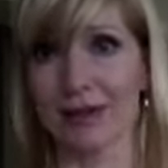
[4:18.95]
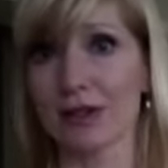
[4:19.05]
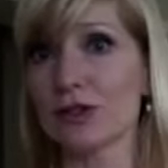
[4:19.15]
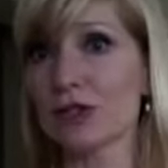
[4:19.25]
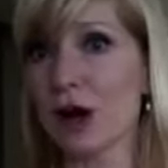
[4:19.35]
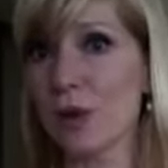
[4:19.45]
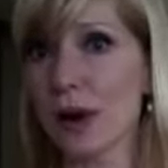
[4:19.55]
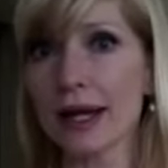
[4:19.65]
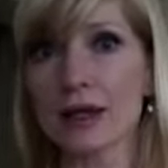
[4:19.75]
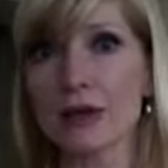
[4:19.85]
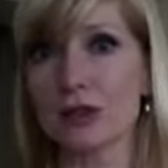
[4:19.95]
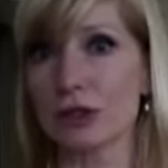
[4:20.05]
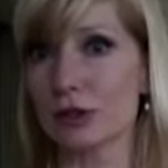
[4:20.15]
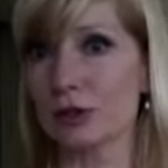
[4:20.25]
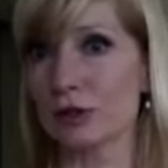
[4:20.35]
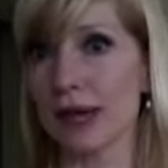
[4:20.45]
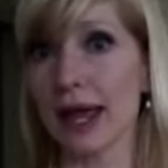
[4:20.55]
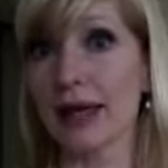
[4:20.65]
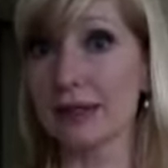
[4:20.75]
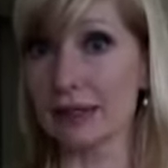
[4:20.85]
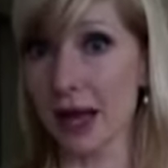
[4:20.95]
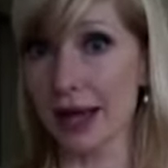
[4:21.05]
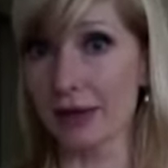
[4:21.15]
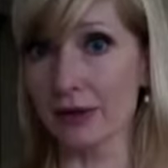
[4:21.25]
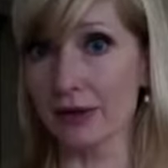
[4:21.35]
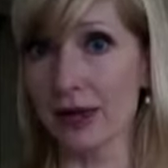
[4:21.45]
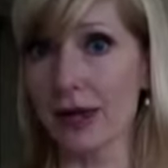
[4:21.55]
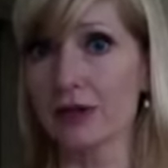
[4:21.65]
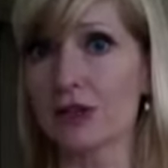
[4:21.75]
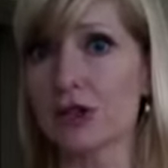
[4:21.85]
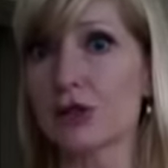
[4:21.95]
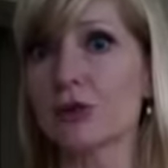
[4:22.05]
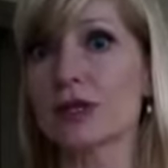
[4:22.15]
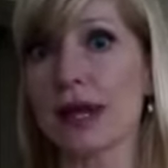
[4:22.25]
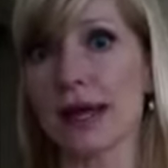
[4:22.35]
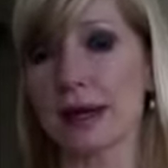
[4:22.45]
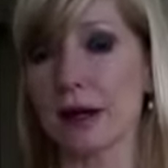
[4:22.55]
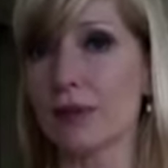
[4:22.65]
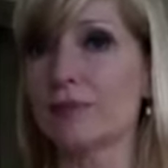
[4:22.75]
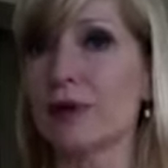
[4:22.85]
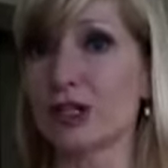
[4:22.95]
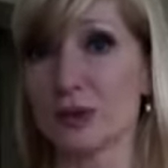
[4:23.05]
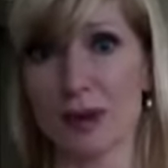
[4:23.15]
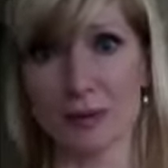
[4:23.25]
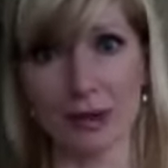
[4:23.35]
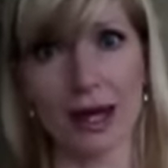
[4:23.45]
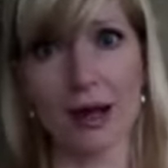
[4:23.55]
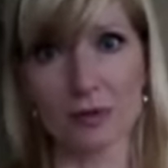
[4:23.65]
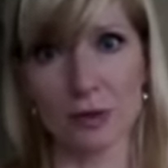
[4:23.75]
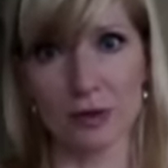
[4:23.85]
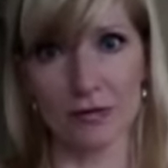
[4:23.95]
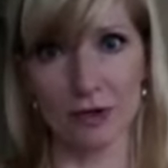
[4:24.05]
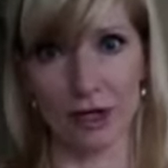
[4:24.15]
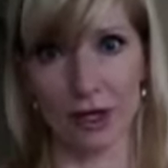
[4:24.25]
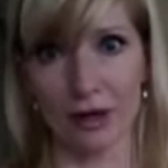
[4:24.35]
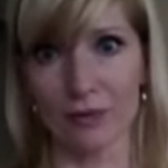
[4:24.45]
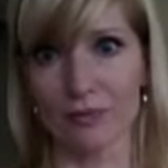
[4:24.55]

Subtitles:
You don't want to use your end title to thank a bunch of people that helped you with the video.